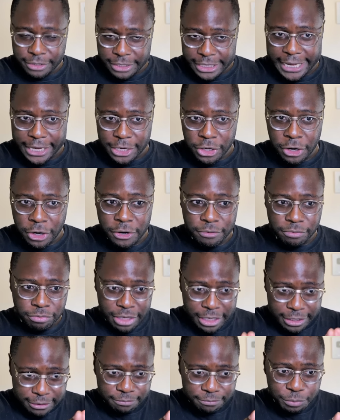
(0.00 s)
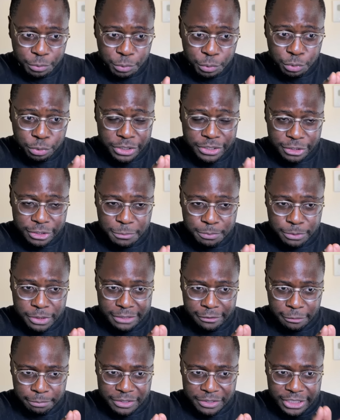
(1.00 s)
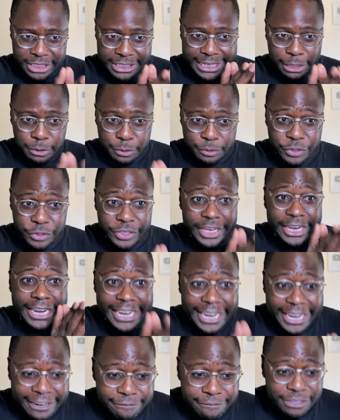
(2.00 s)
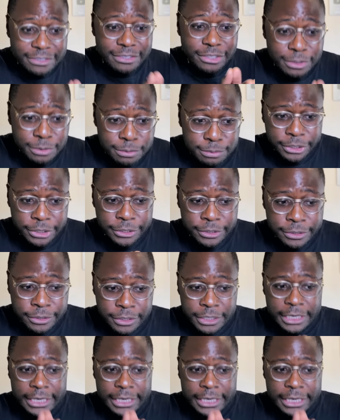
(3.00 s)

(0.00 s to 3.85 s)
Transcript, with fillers: CAGR, that 26.7% dilution every single year